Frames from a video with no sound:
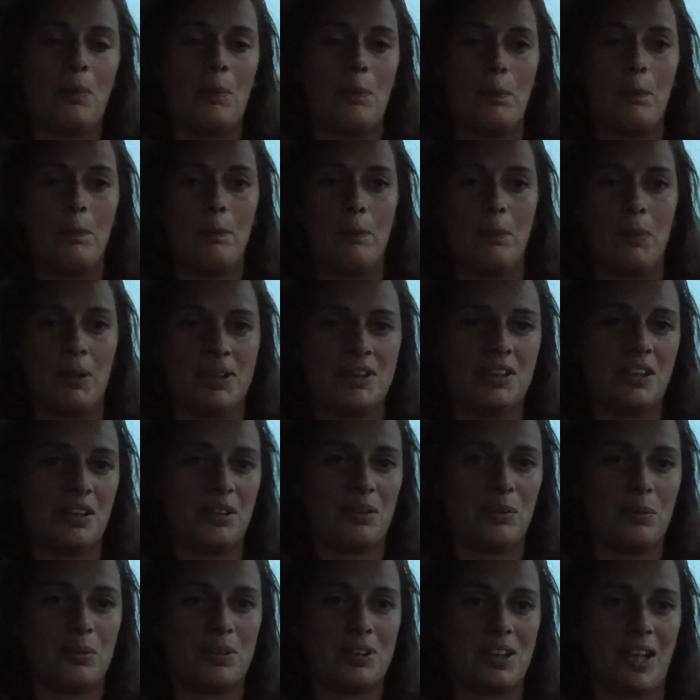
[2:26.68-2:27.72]
My dinner
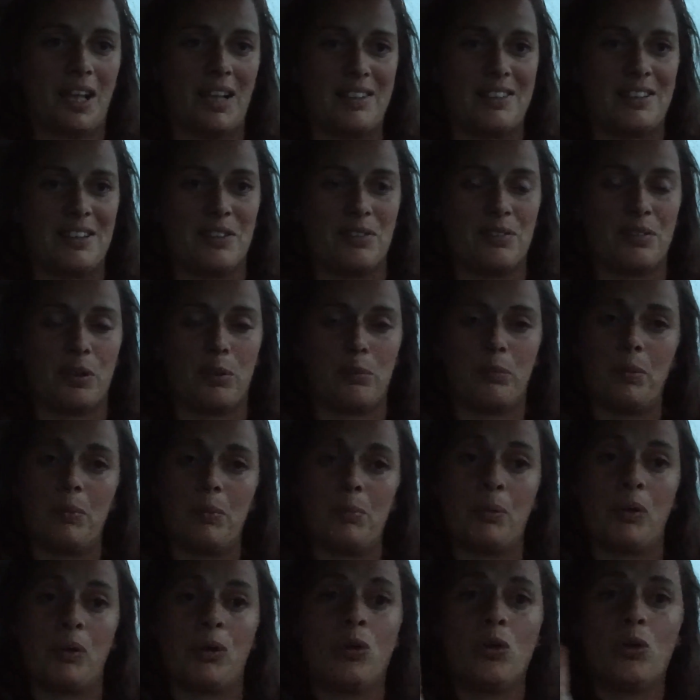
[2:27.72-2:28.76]
was cancelled for me, but
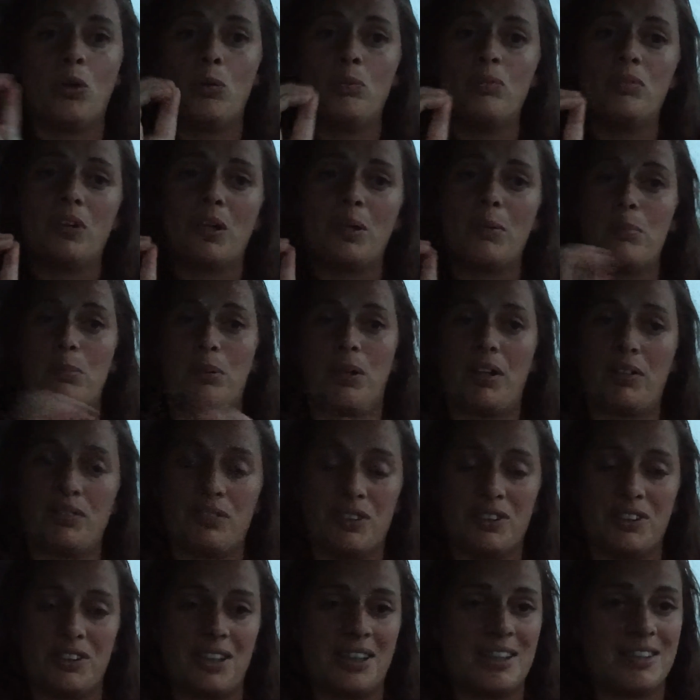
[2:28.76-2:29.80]
hopefully breakfast
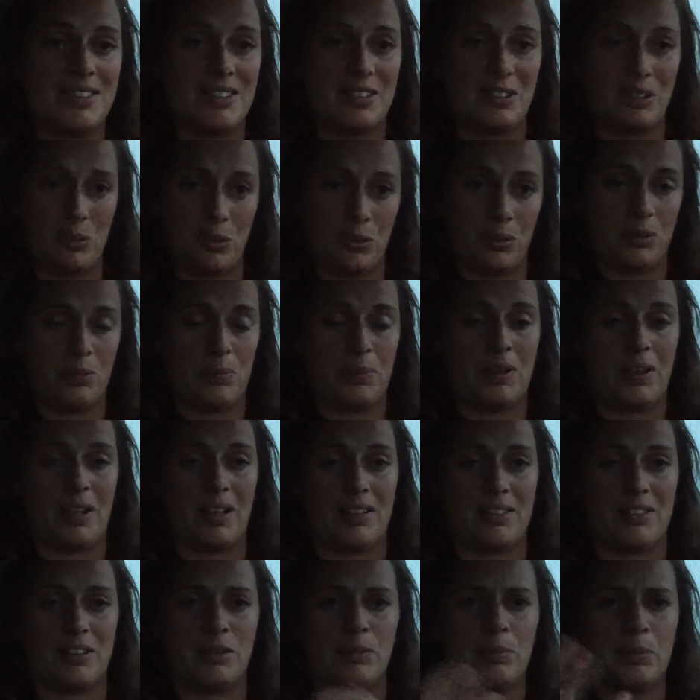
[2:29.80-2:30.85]
isn't going to be
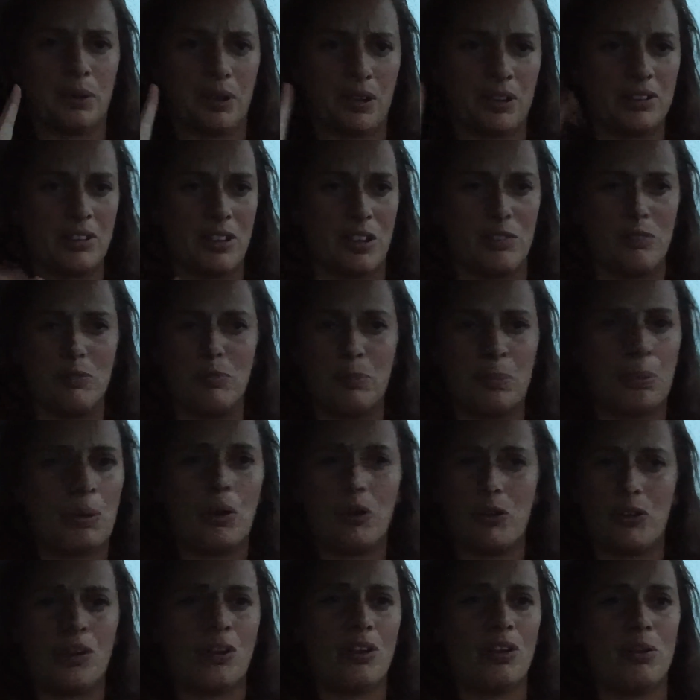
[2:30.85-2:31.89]
cancelled because I've bought
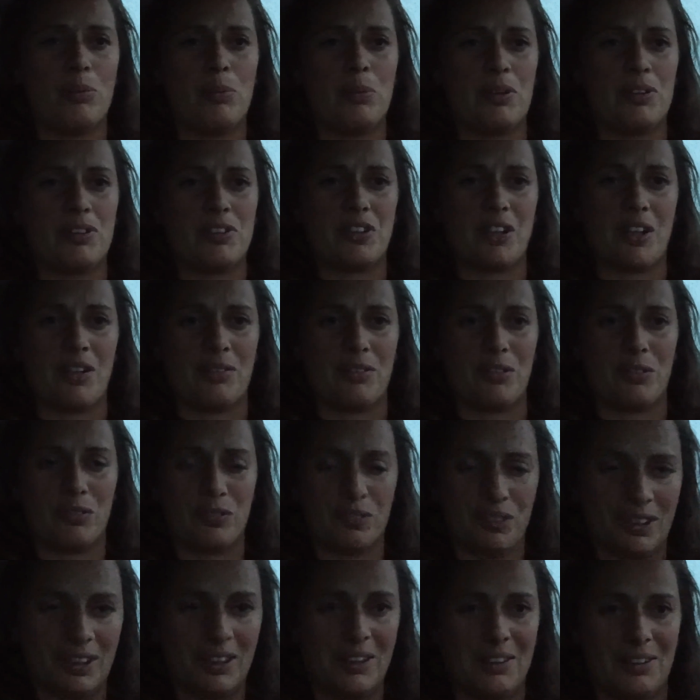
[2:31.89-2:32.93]
all the bits to have a
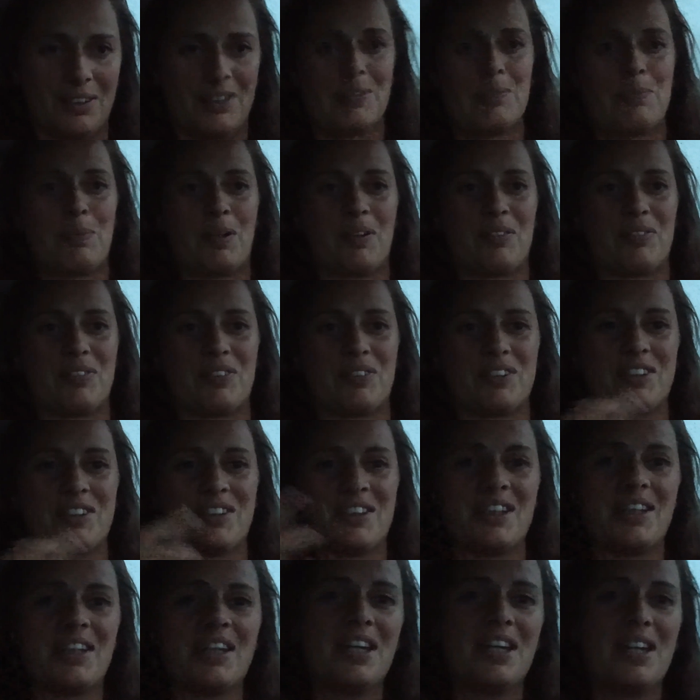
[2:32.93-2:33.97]
really nice breakfast
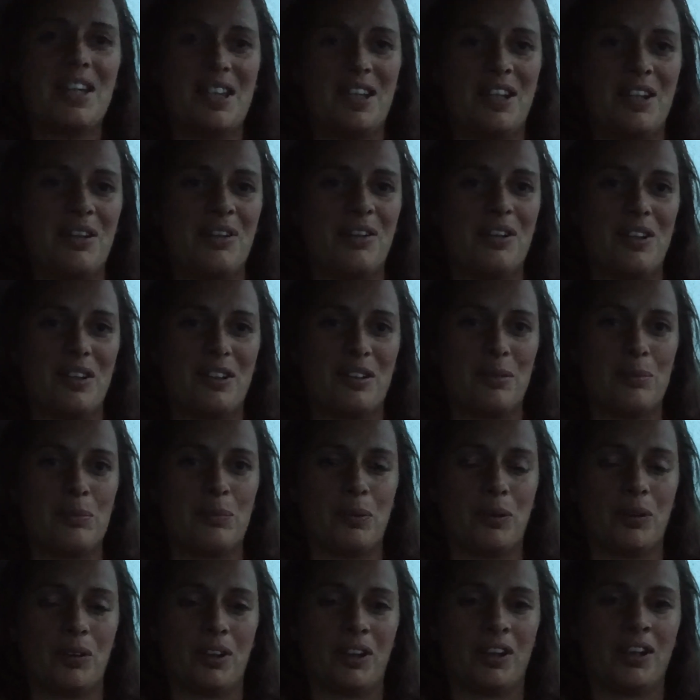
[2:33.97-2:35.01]
here in the
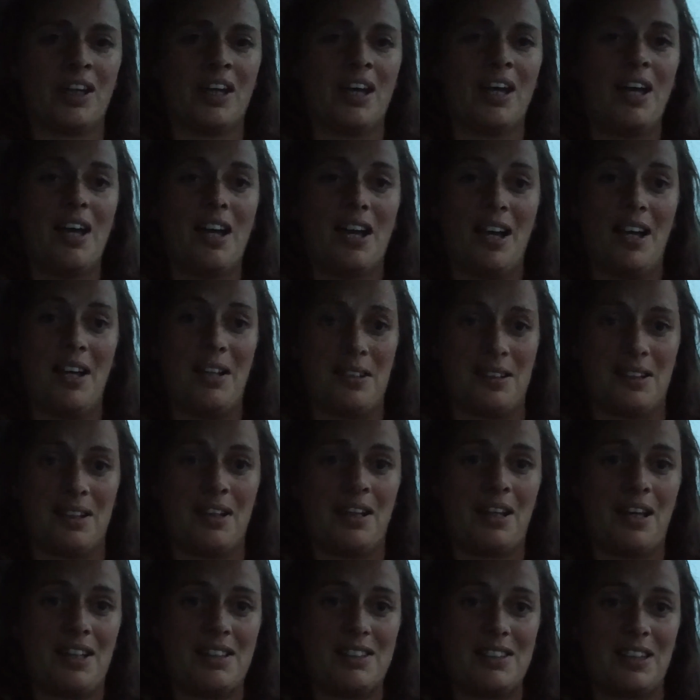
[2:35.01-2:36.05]
morning. And the
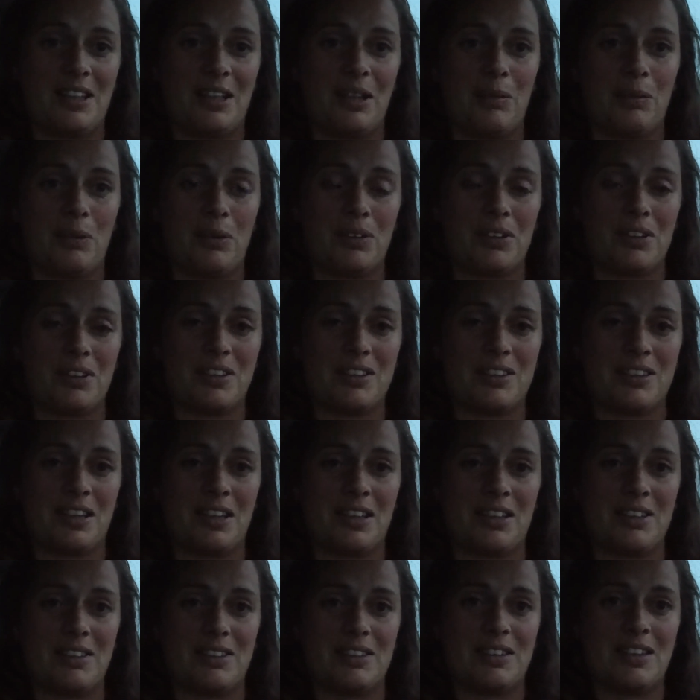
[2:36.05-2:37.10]
last thing I wanted to say is
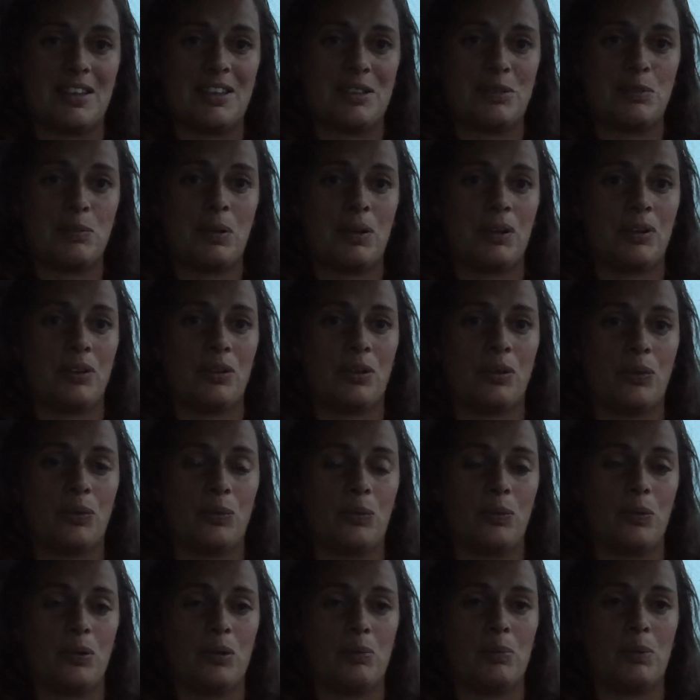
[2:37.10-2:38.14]
this window
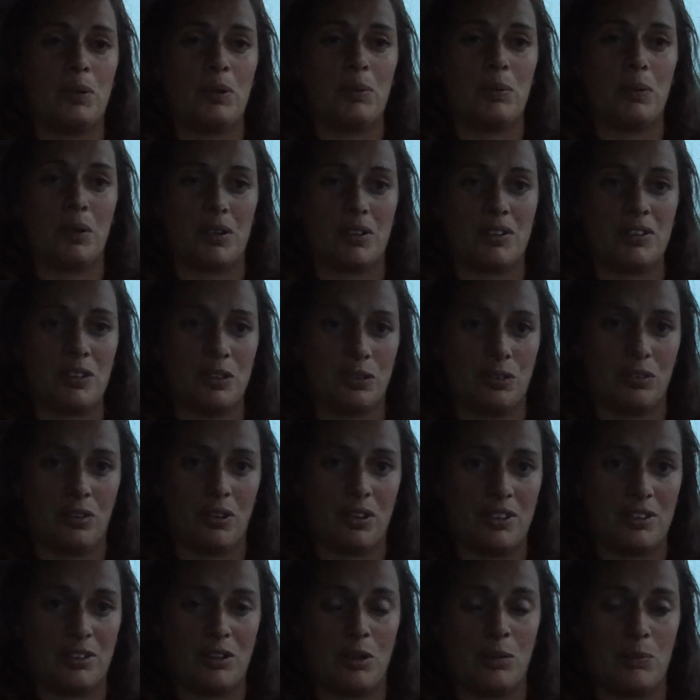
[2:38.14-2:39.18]
will be where sunrise
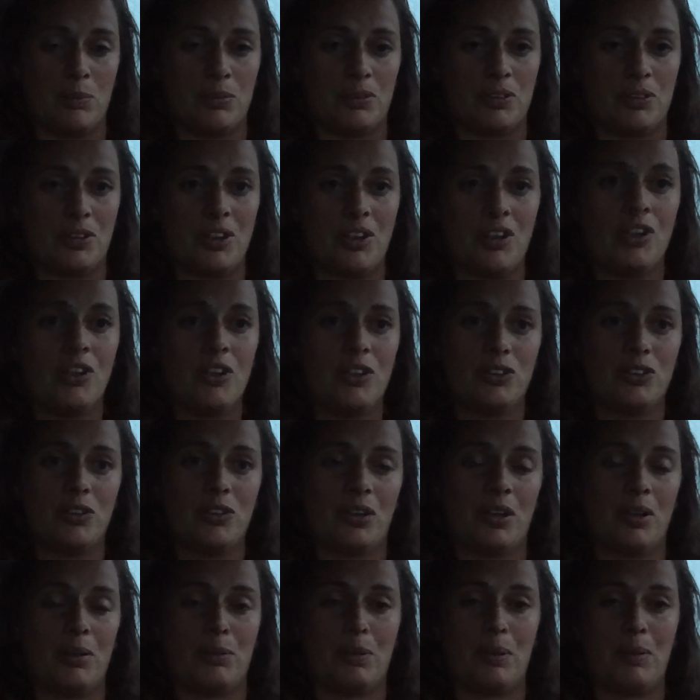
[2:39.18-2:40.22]
comes. So I'll
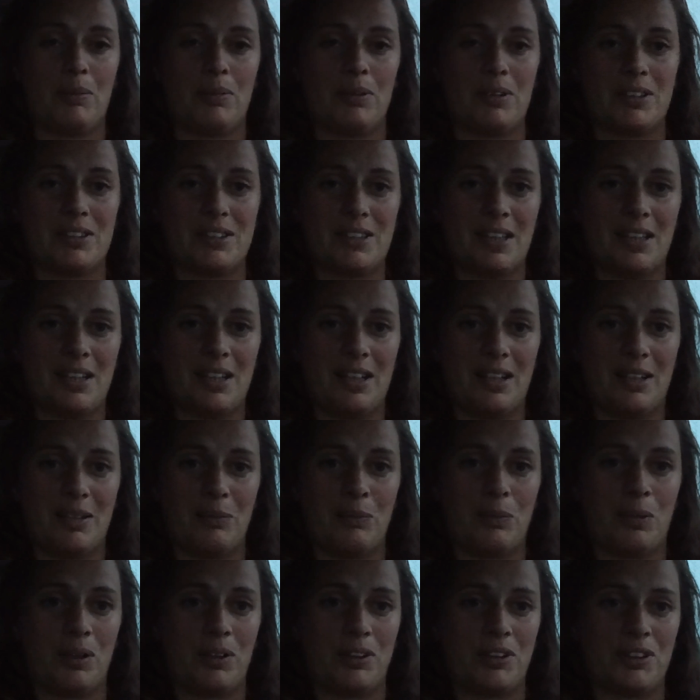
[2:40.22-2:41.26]
be able to sit and
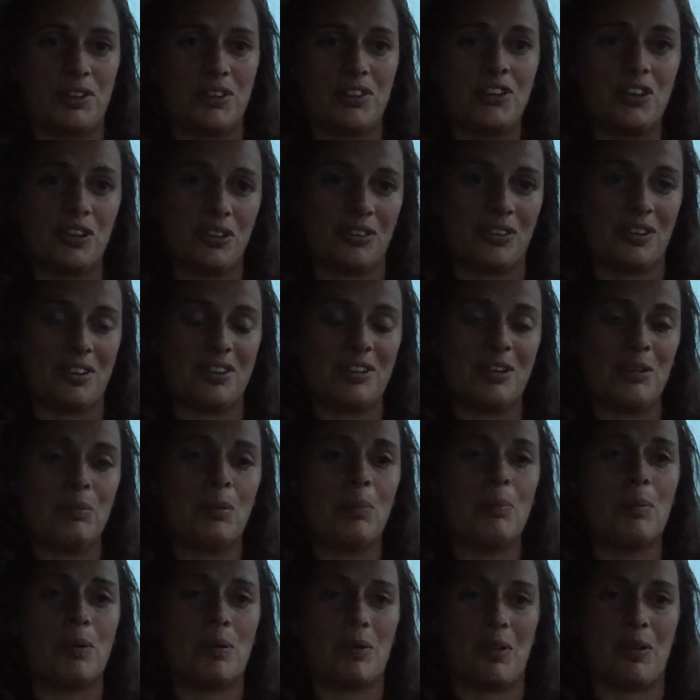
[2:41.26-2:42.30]
watch sunrise come up out
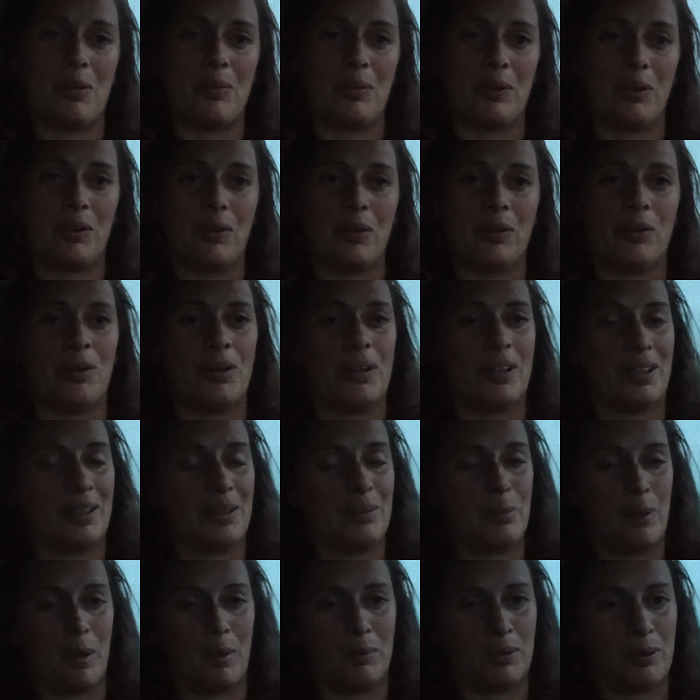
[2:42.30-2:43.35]
of that window. It'll
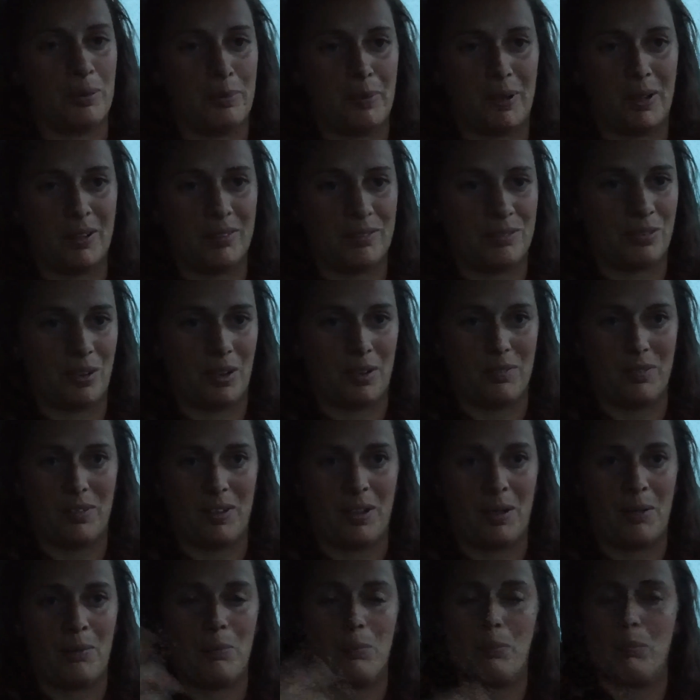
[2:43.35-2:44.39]
probably be at 5
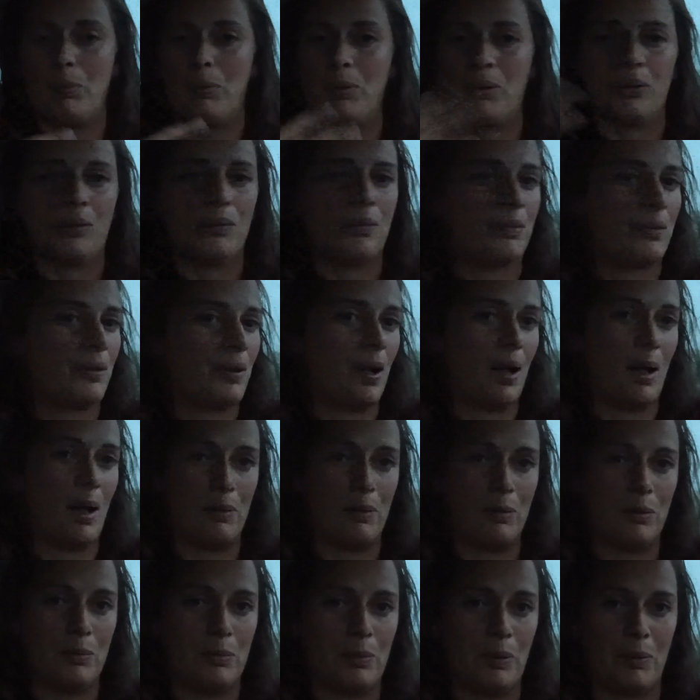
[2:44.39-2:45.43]
a.m, but I will
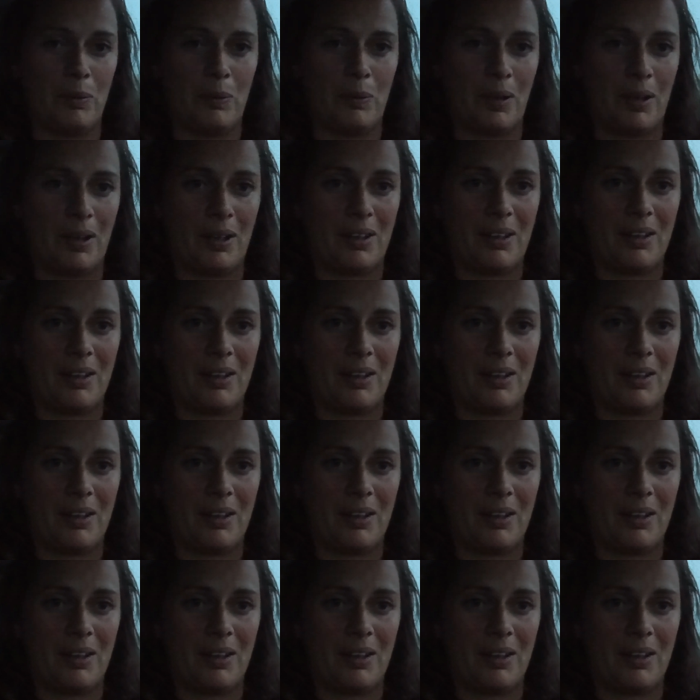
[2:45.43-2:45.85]
be awake.